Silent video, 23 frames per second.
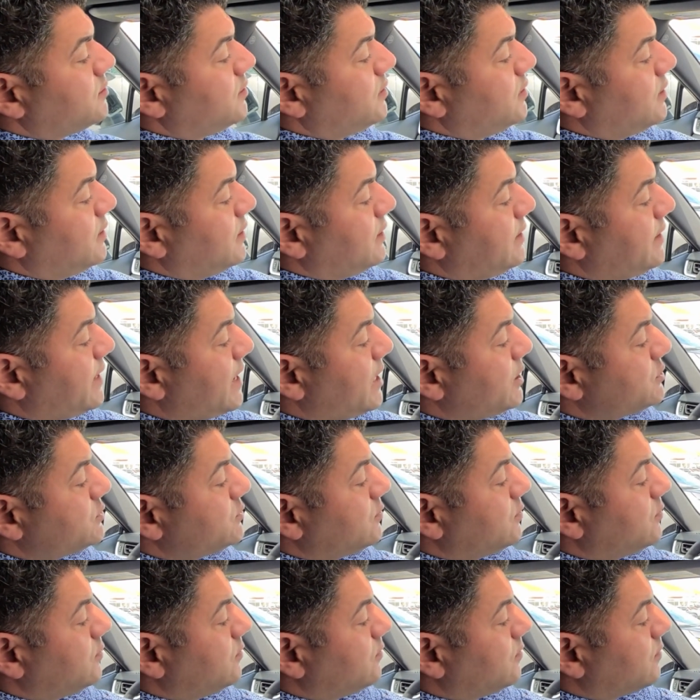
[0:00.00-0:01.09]

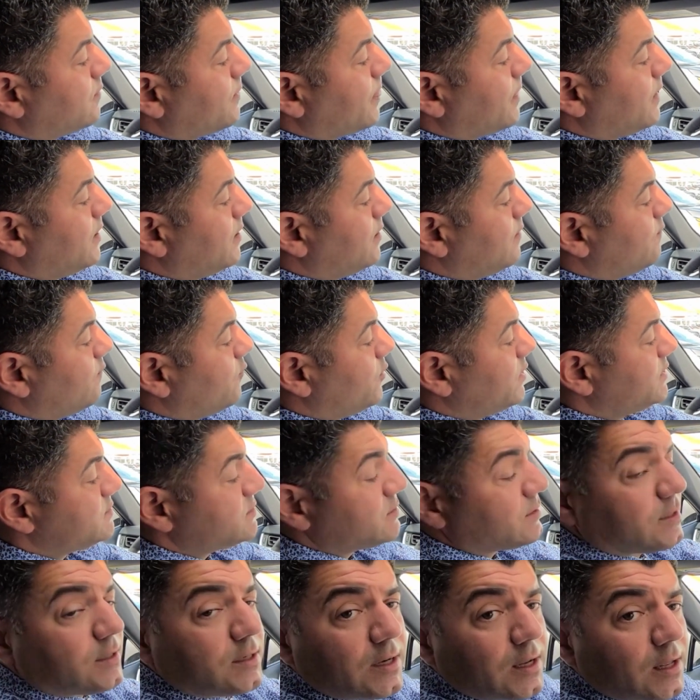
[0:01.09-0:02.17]
national voice
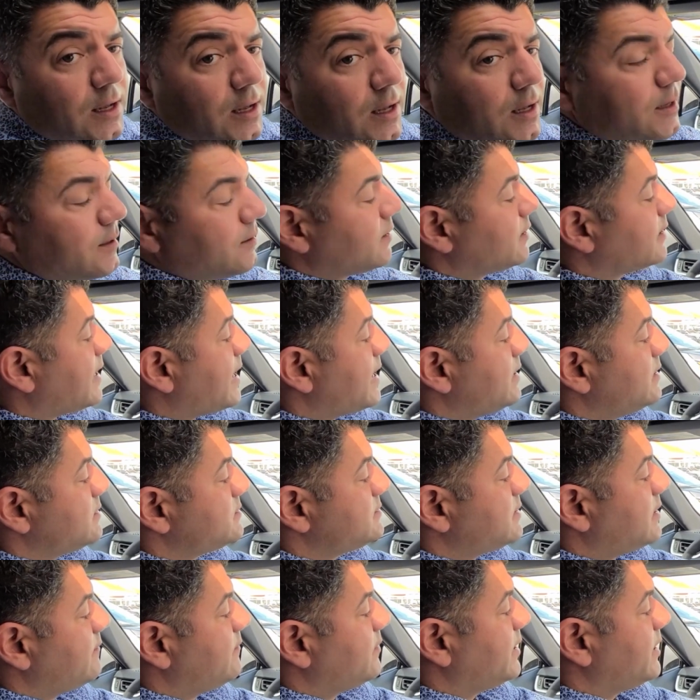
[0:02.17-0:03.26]
guidance
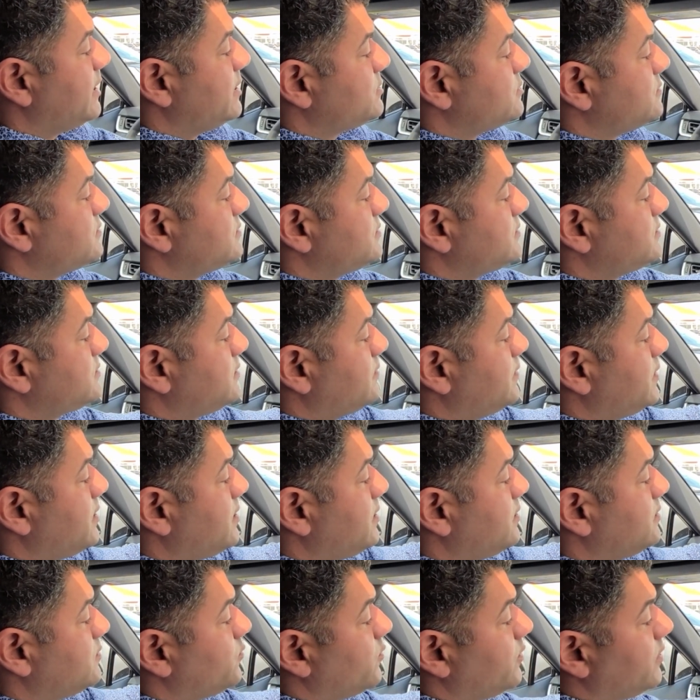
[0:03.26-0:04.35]
navigation system
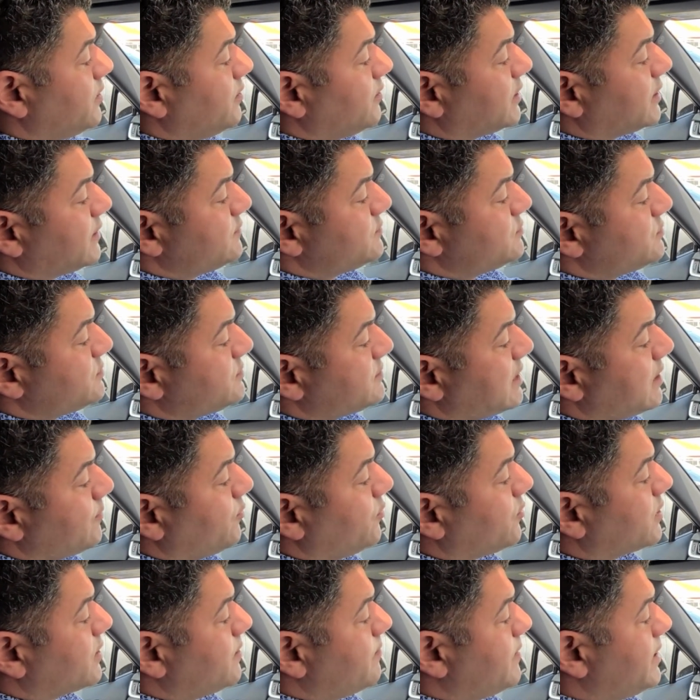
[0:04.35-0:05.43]
here, where it gives you sample
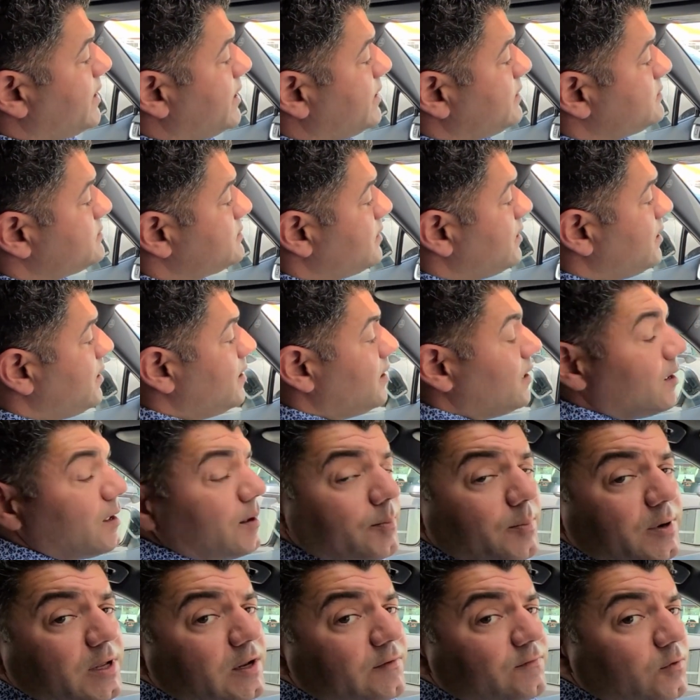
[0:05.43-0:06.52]
commands.
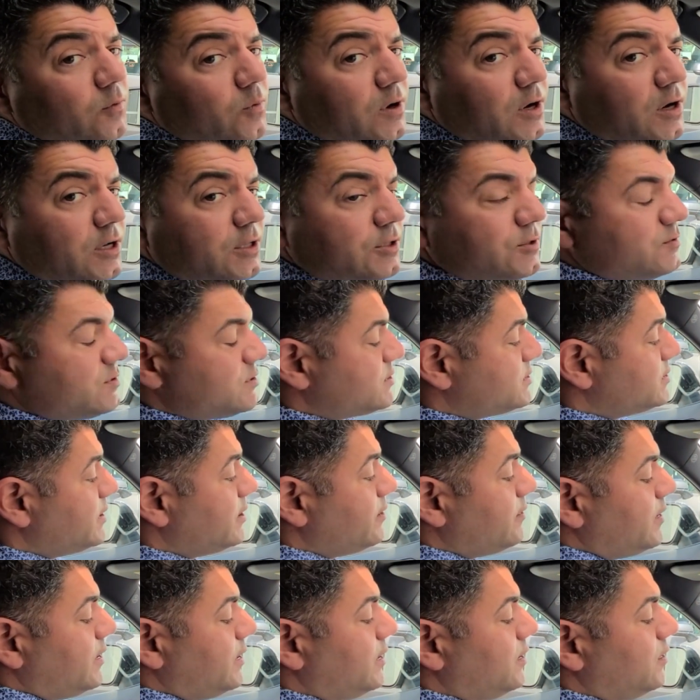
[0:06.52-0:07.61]
But if you wanted to use
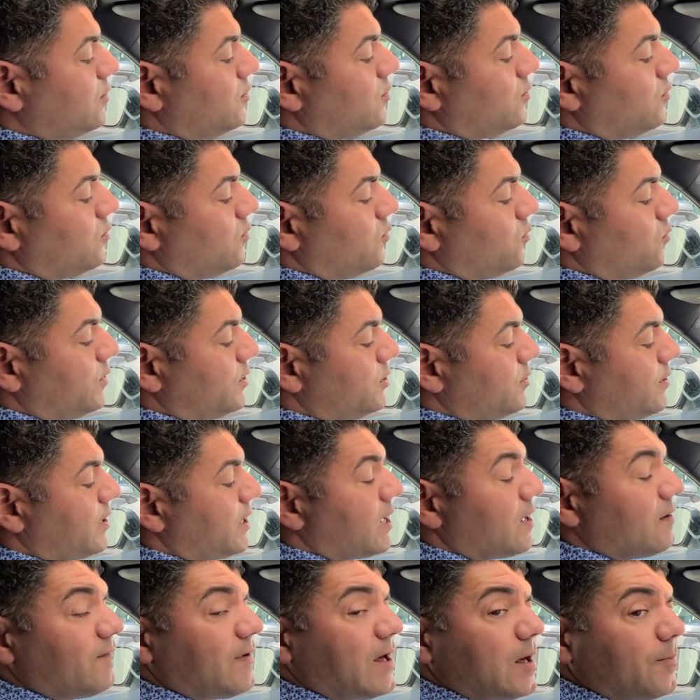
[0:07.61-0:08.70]
Siri when you
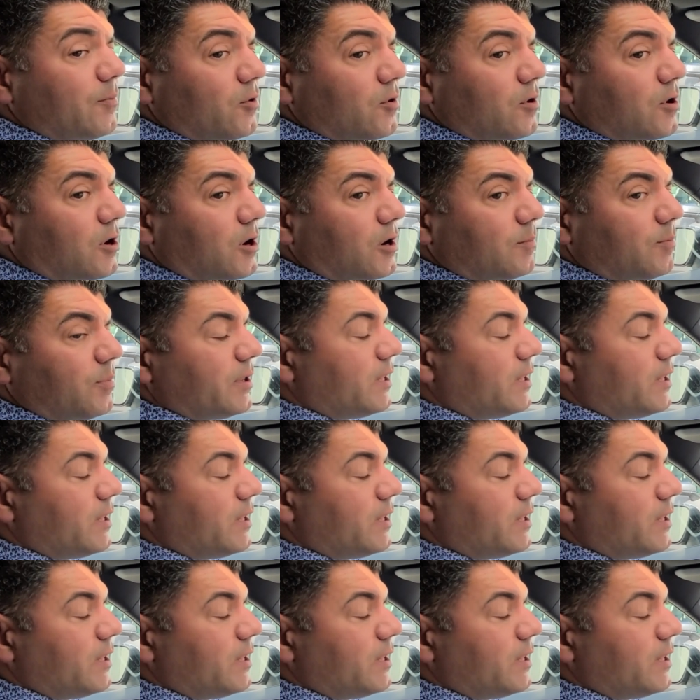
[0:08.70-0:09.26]
have Apple CarPlay